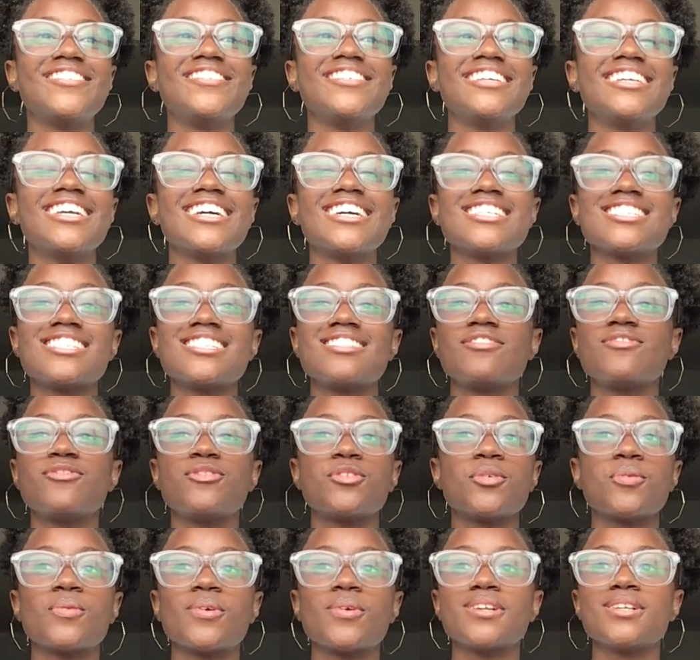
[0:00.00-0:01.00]
yes,
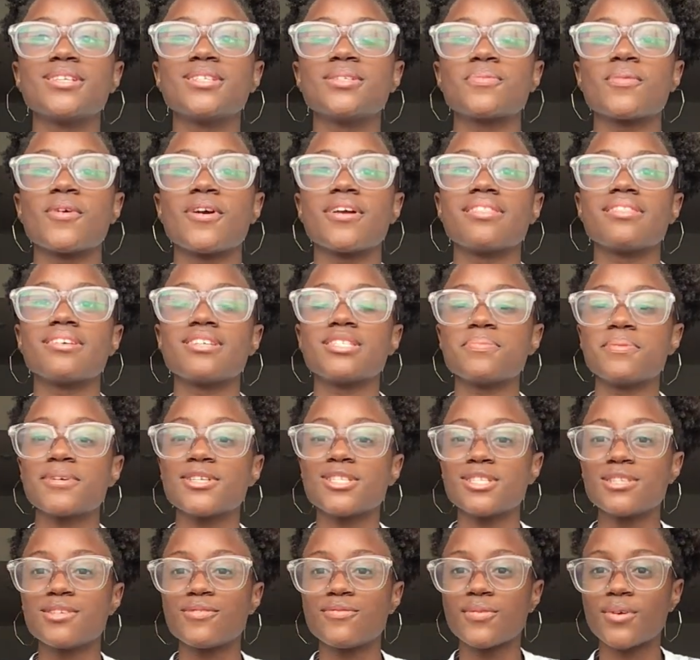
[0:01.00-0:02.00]
for what it's worth,
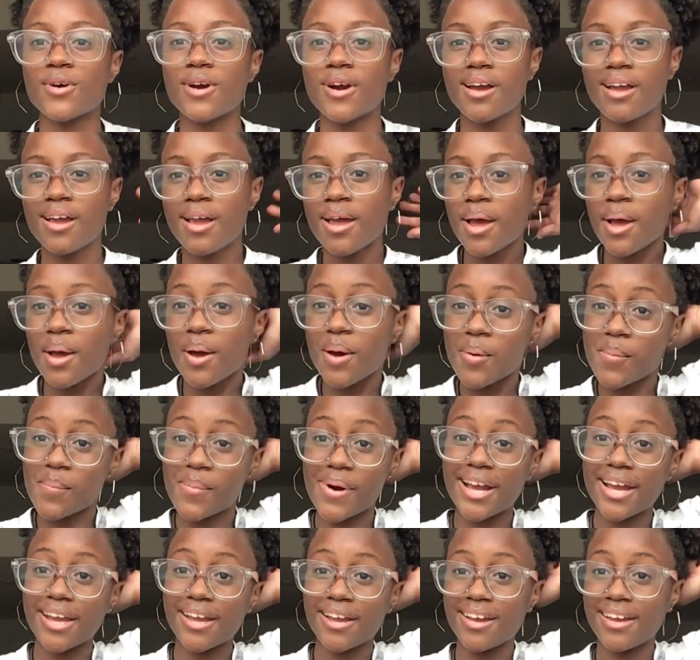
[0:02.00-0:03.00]
especially for
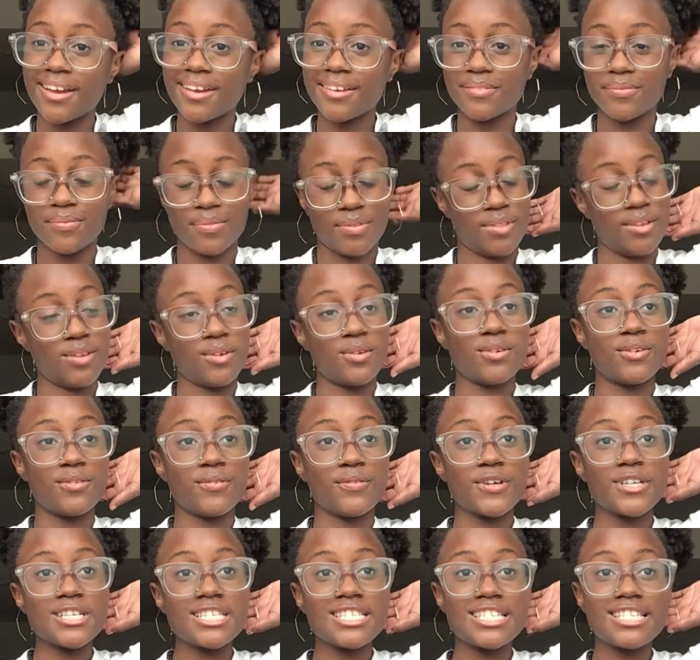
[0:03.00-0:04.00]
my
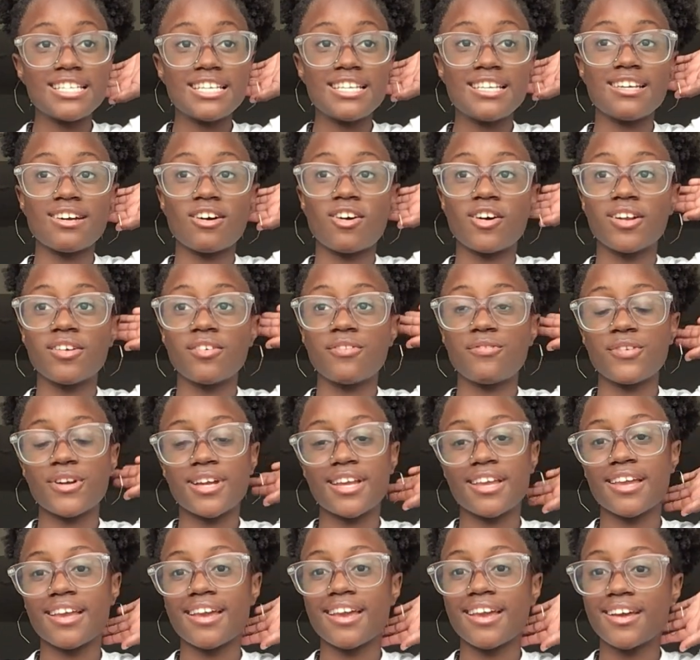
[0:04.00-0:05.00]
university on a
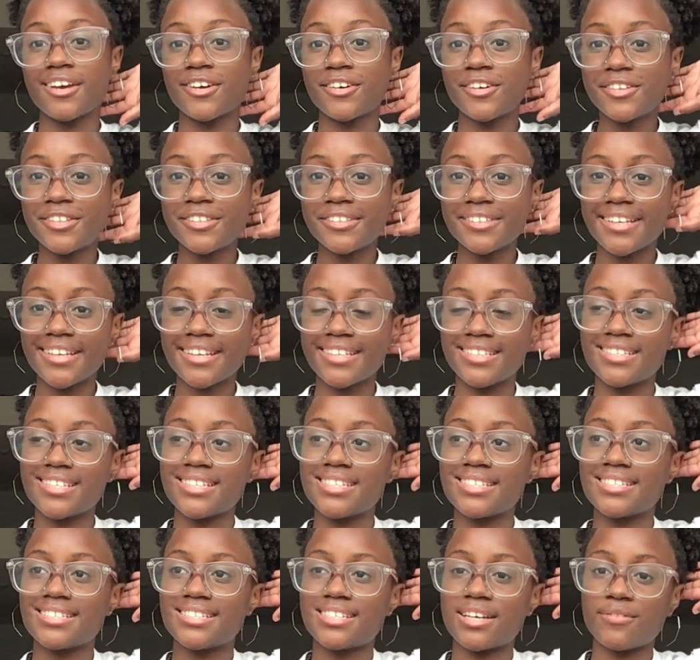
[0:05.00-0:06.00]
freaking hill, it
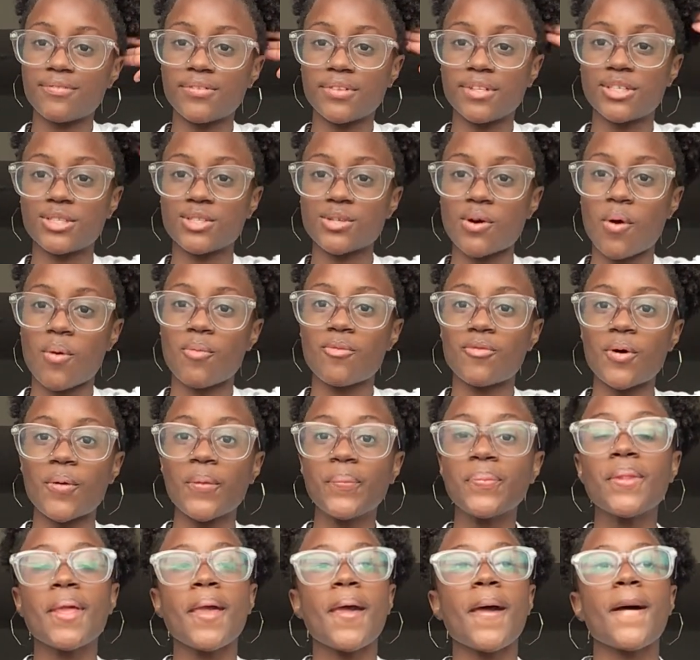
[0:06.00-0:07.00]
is definitely so helpful.
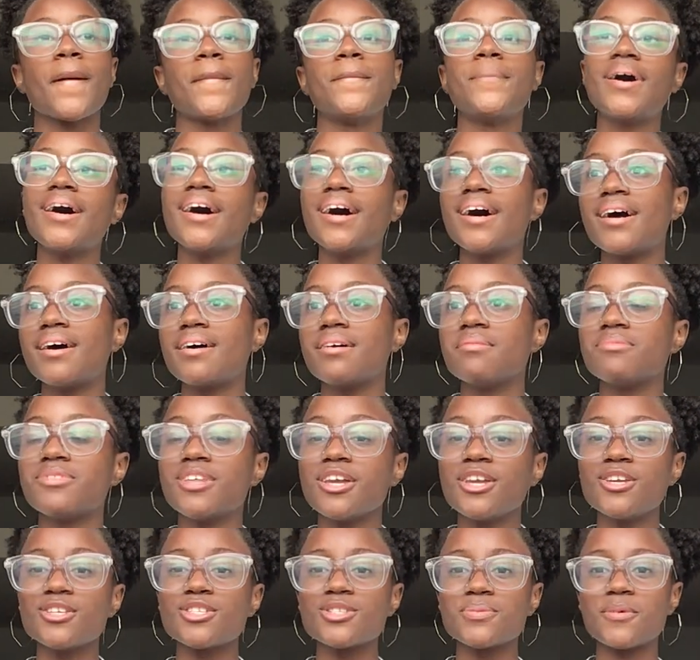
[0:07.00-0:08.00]
But
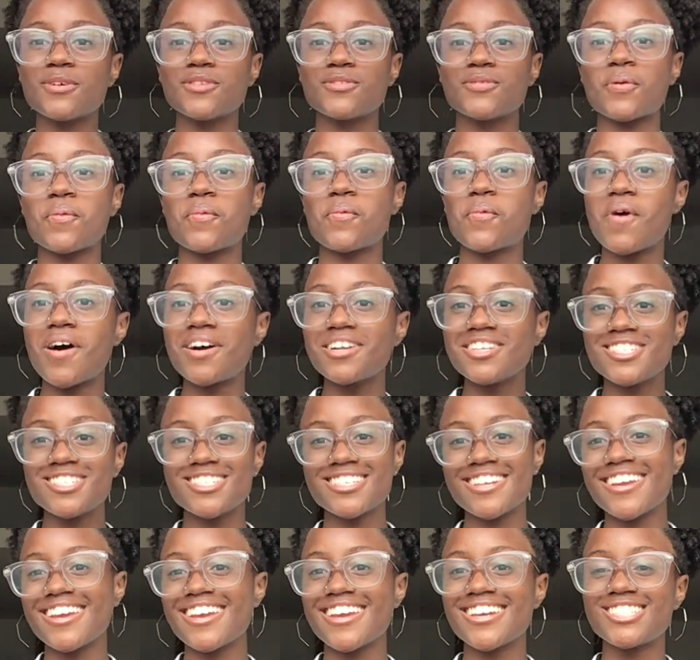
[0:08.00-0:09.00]
thank you so much for
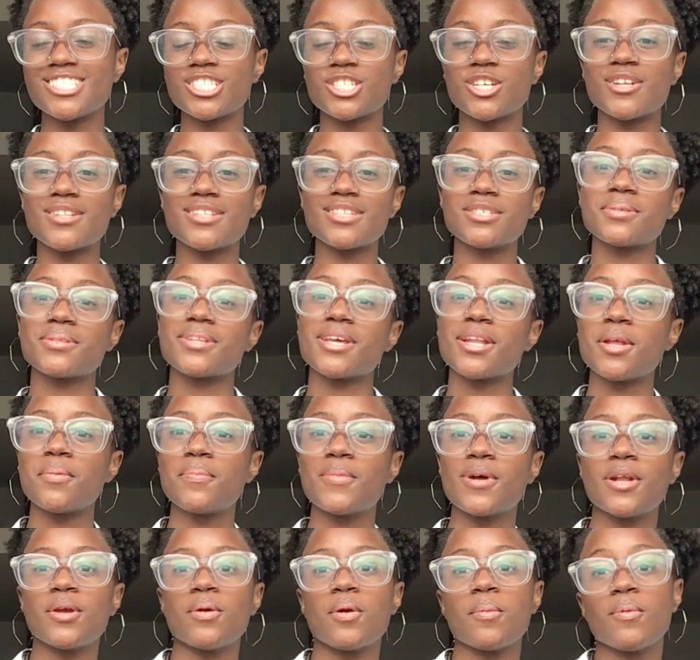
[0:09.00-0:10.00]
watching. Share this with
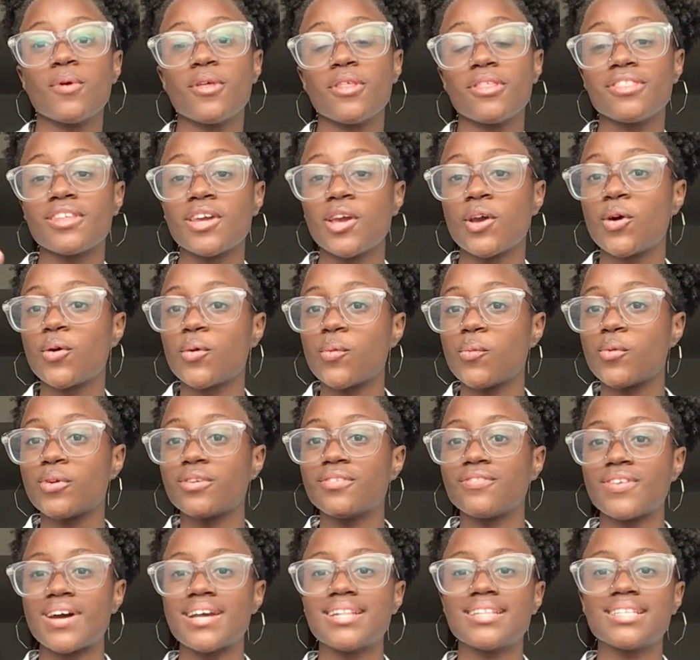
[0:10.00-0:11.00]
anybody who you think would
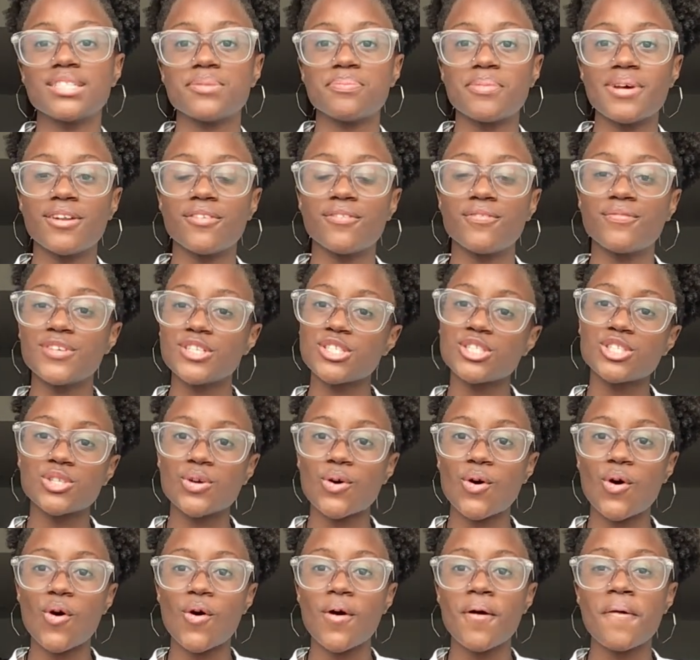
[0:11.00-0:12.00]
find this
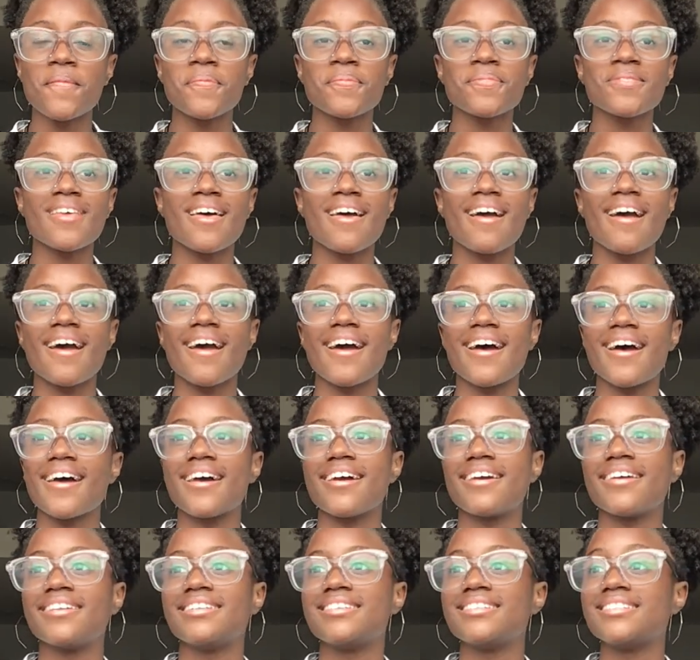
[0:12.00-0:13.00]
beneficial,
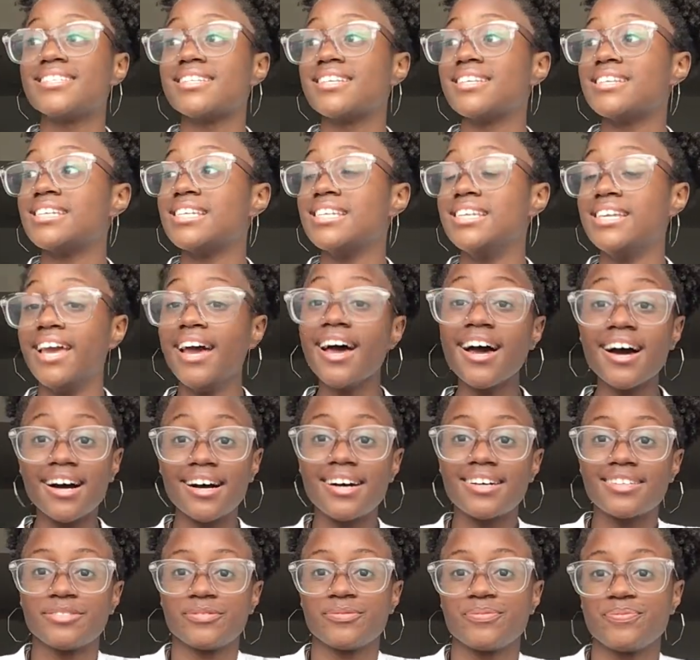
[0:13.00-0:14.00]
and yeah,